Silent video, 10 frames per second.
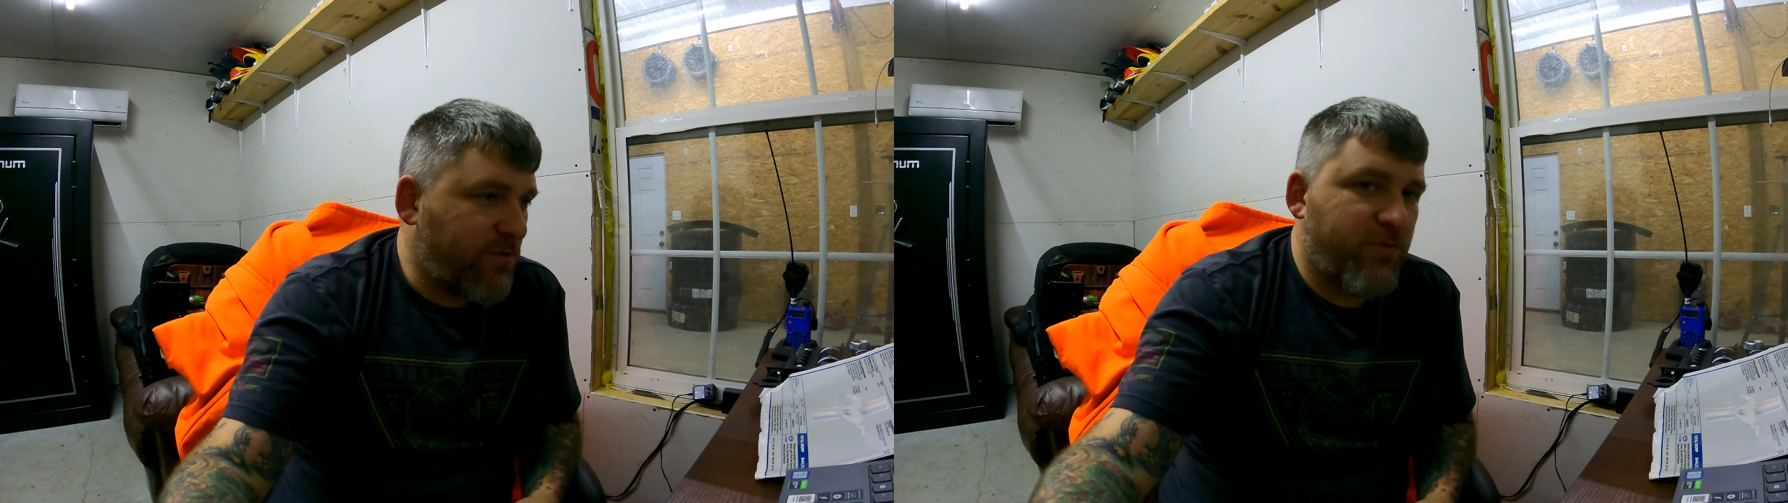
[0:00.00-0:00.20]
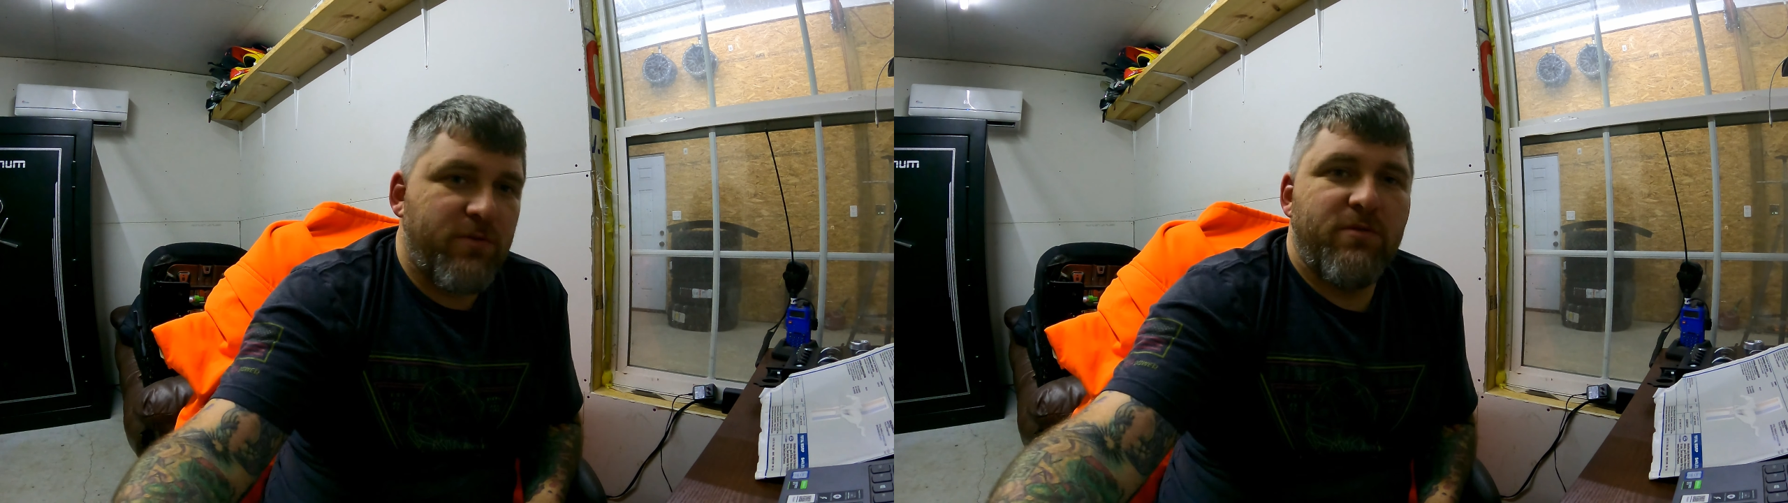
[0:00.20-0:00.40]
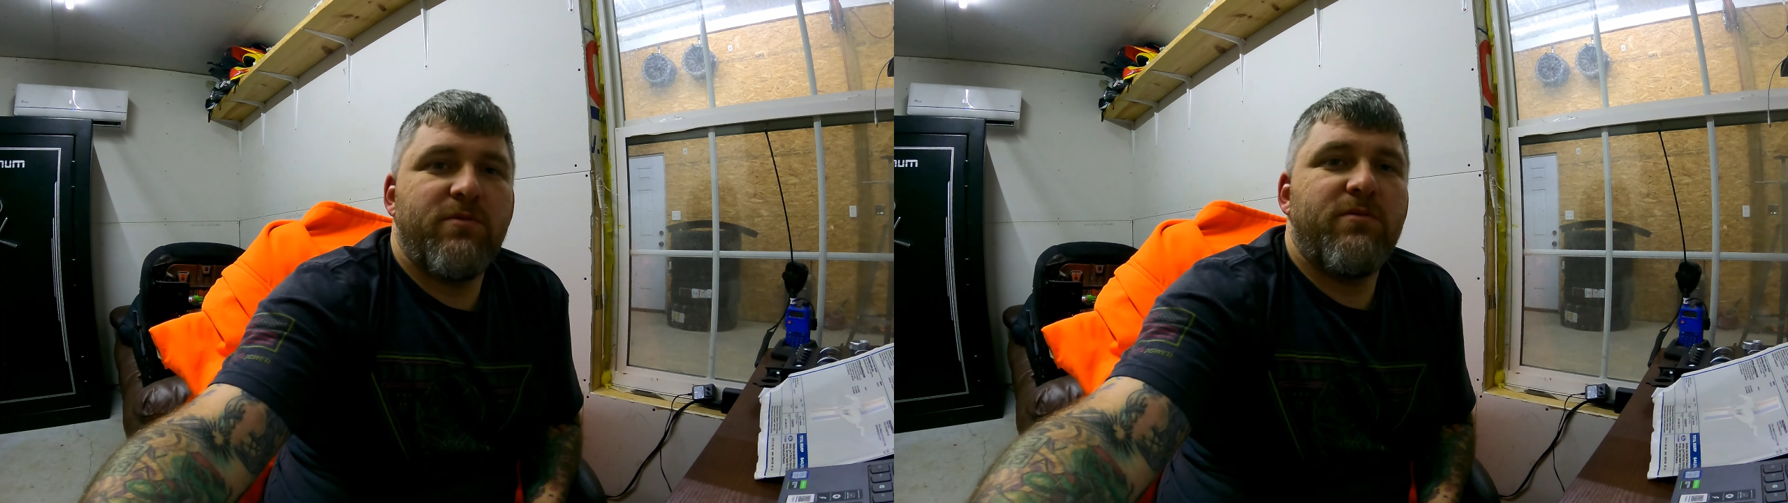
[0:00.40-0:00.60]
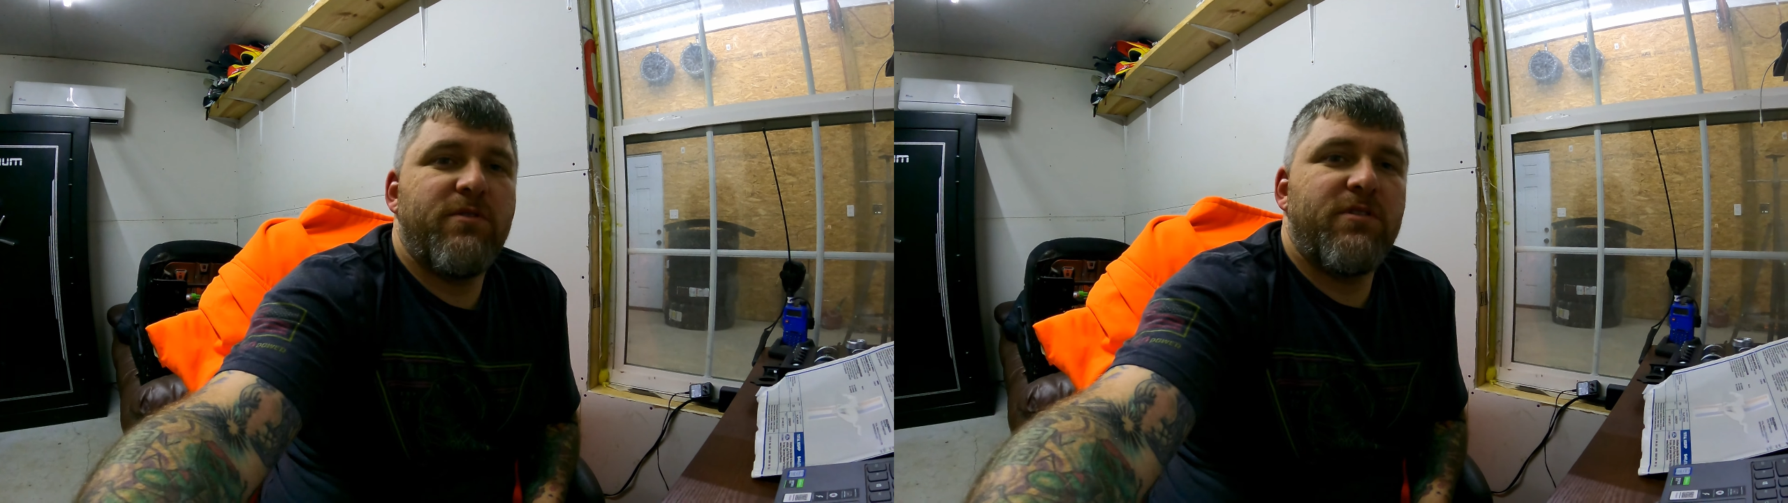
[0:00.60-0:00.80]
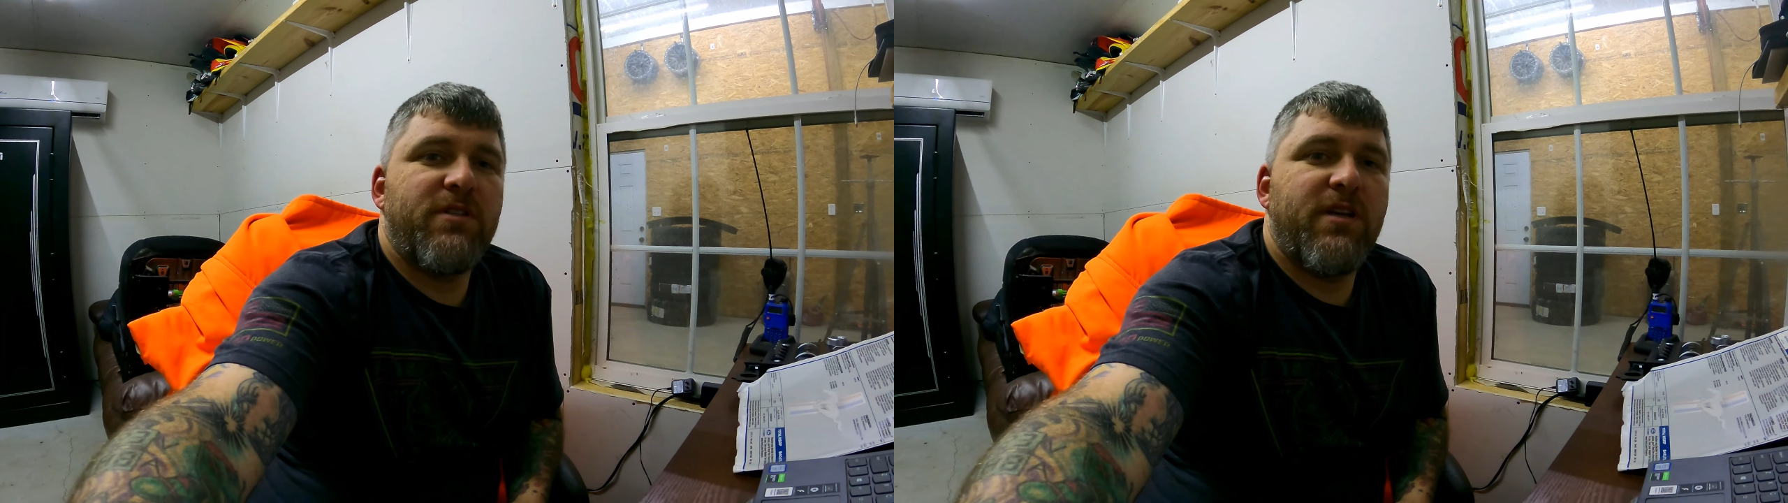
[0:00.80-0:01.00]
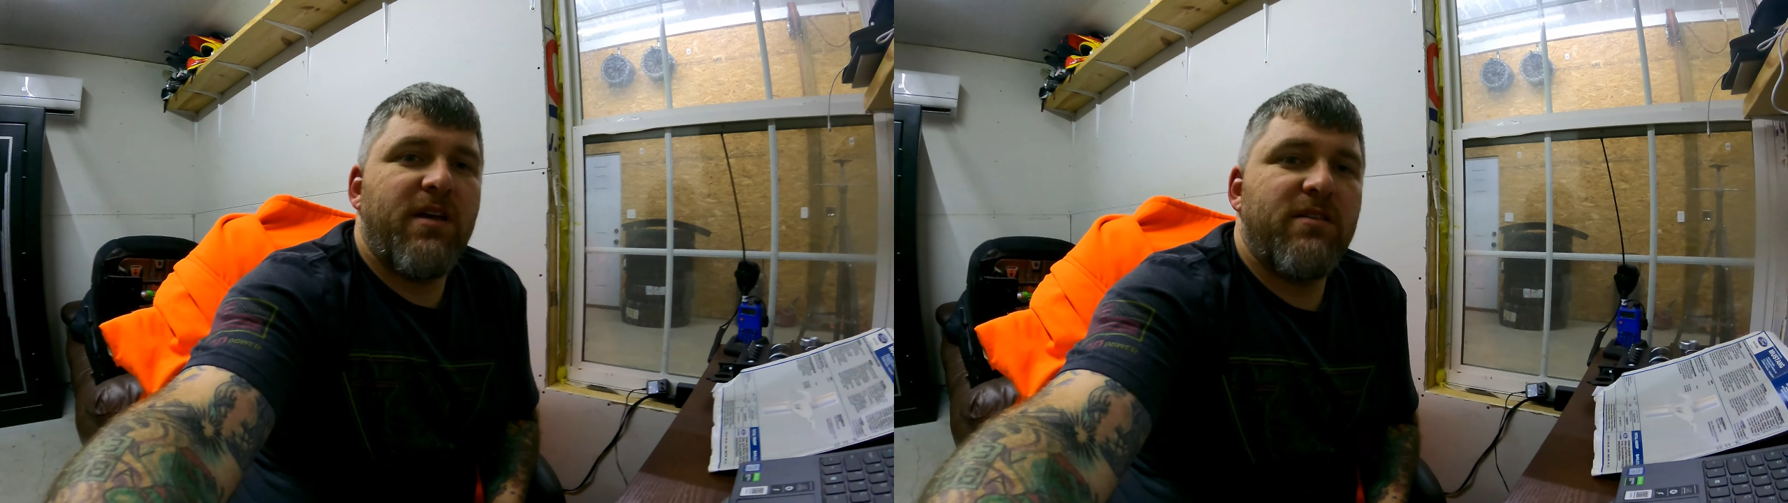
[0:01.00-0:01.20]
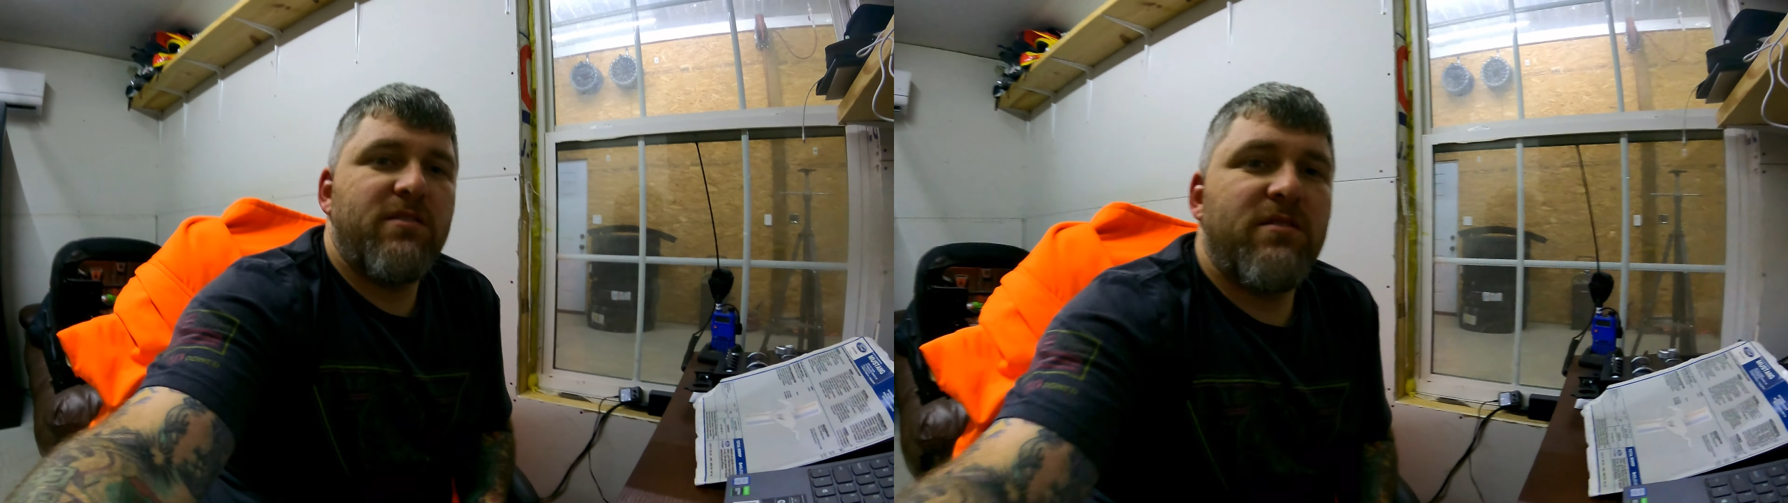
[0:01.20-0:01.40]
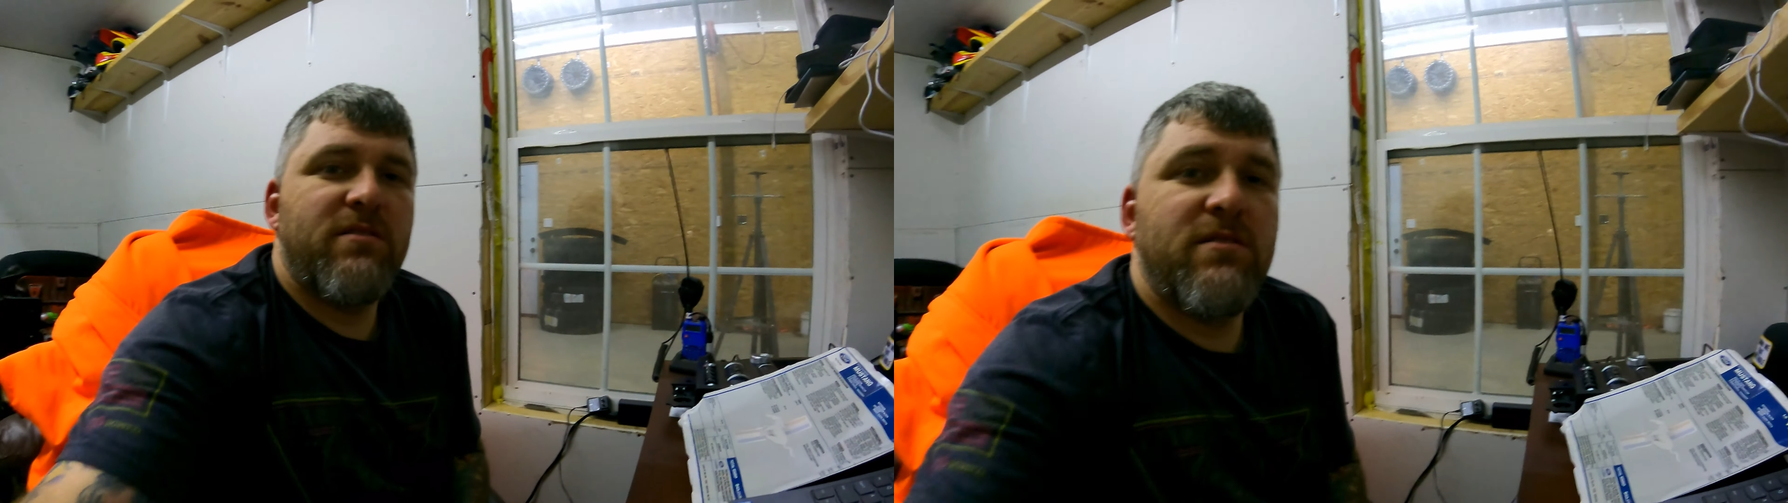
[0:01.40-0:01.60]
you this
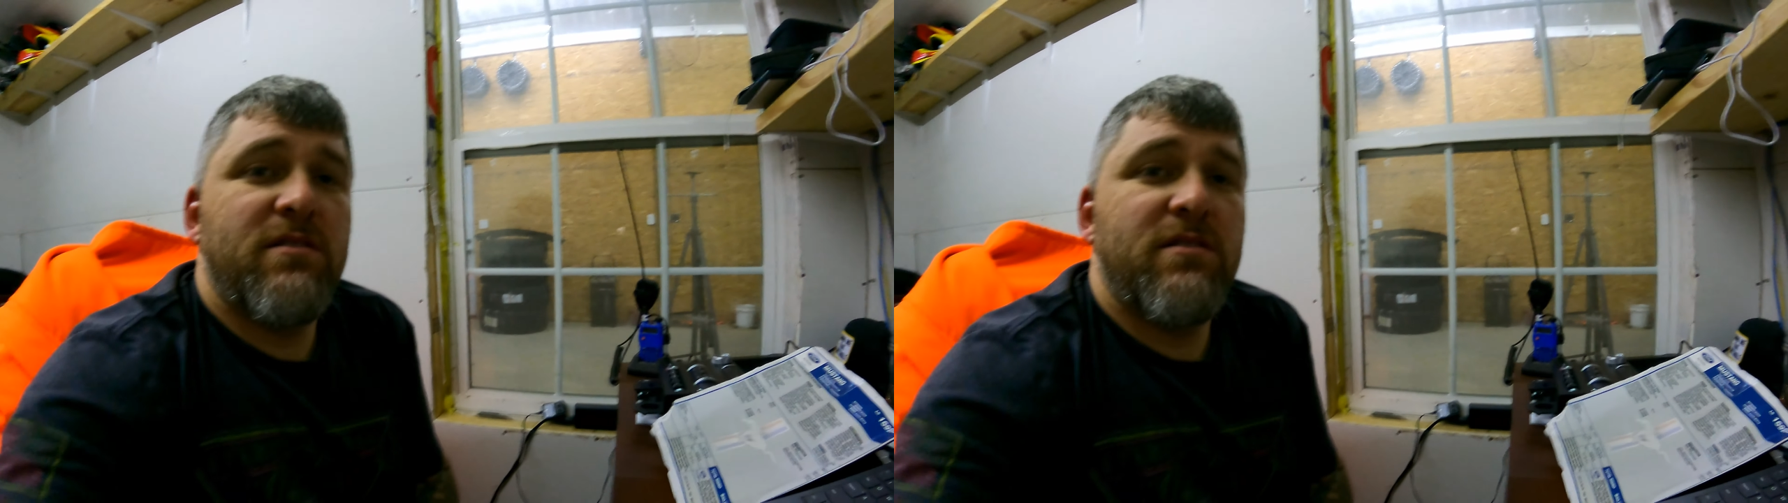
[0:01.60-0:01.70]
guy's